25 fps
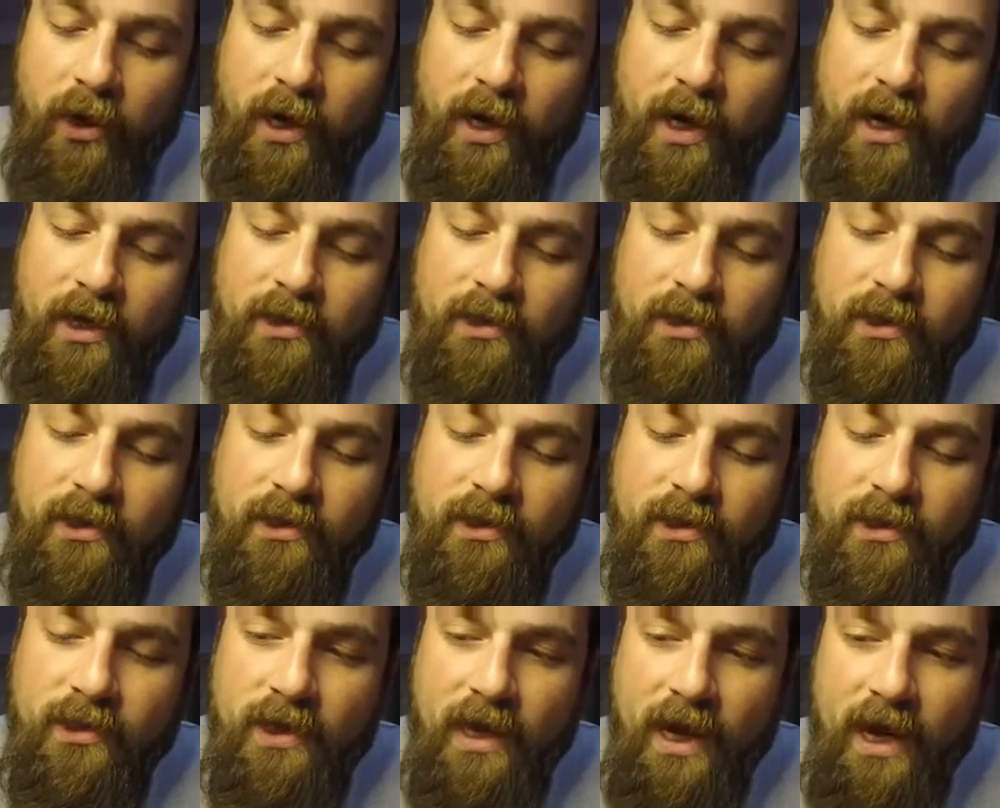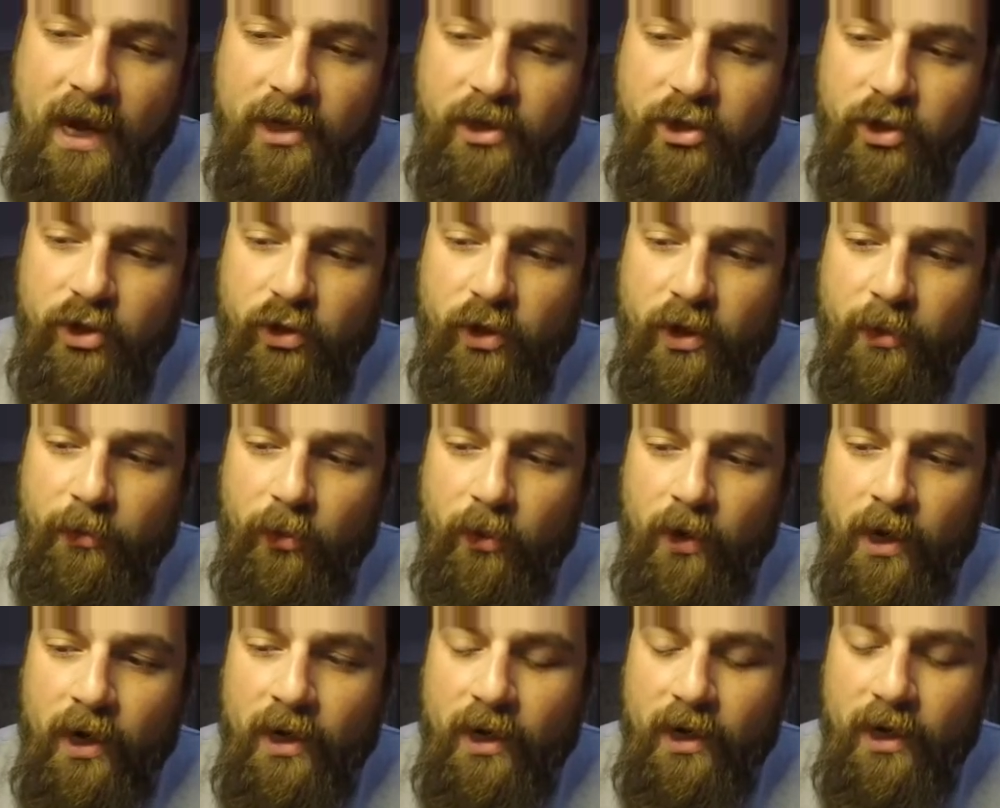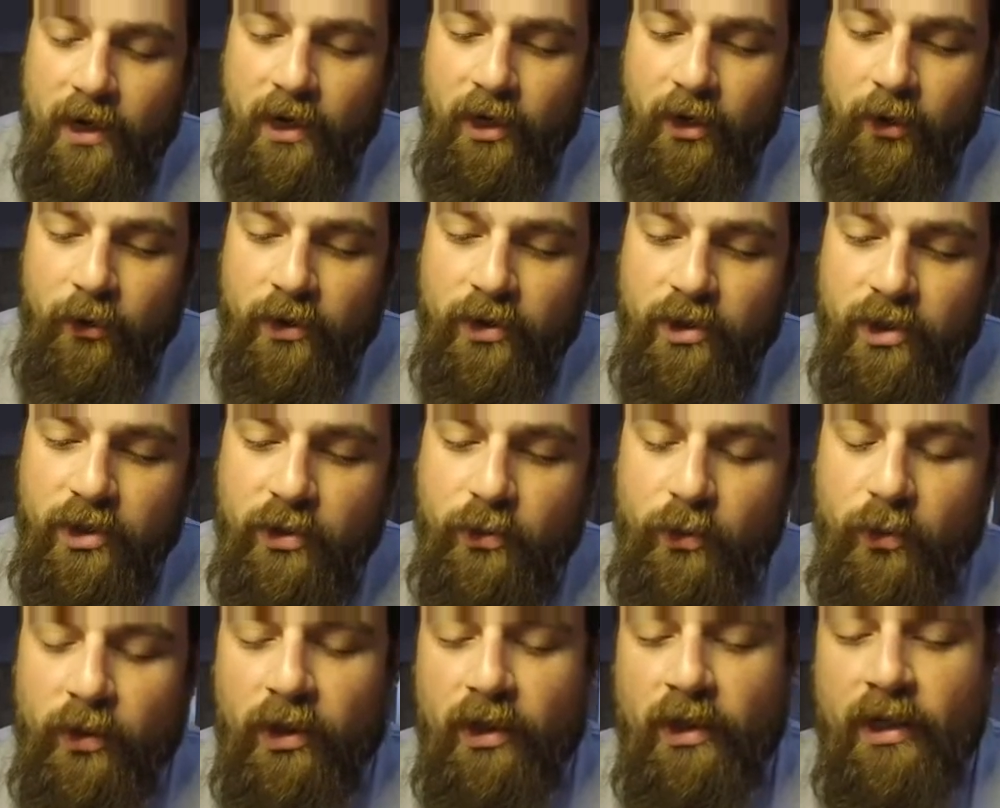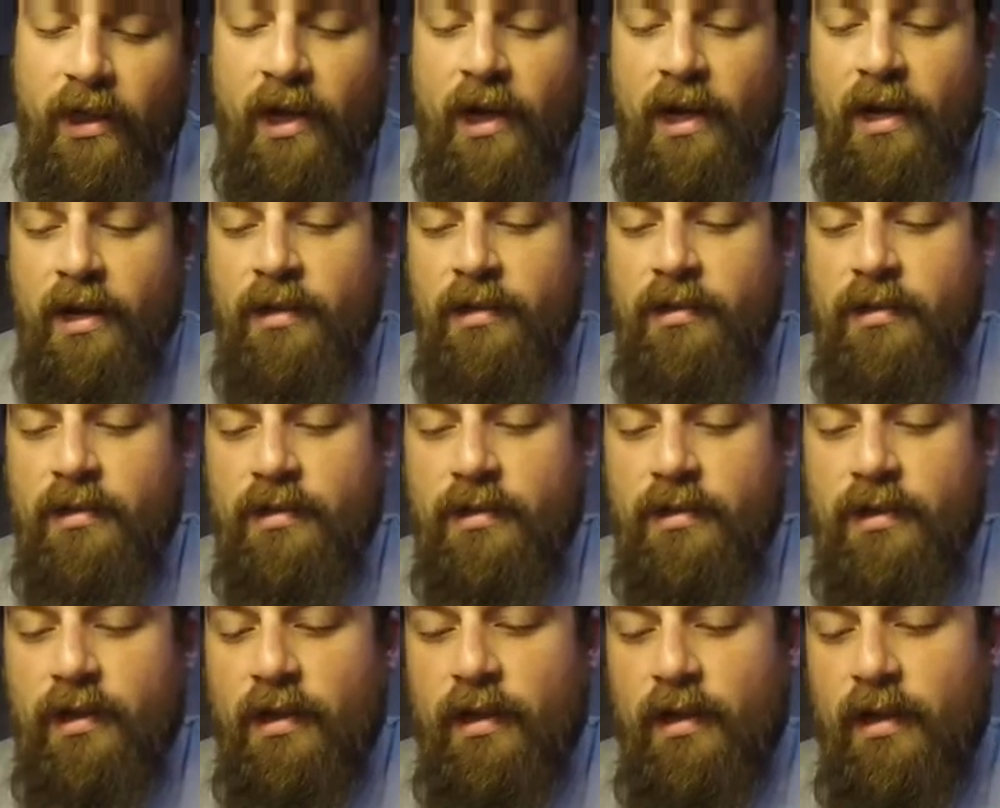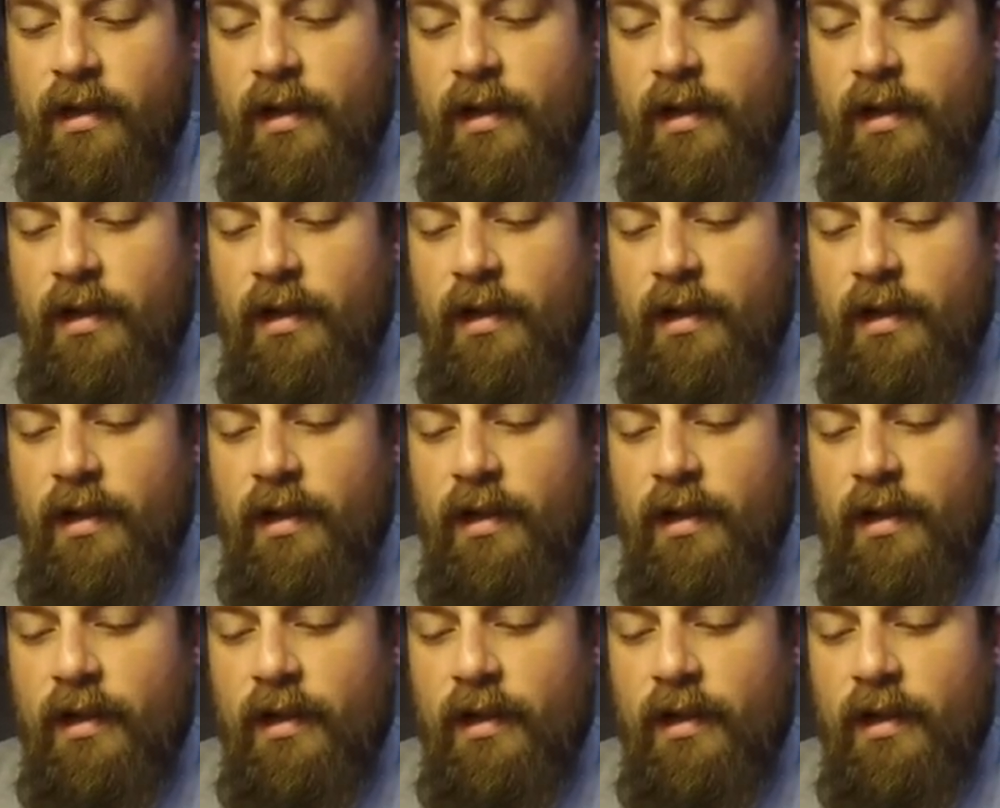It has this snatch grip right here, which is really nice.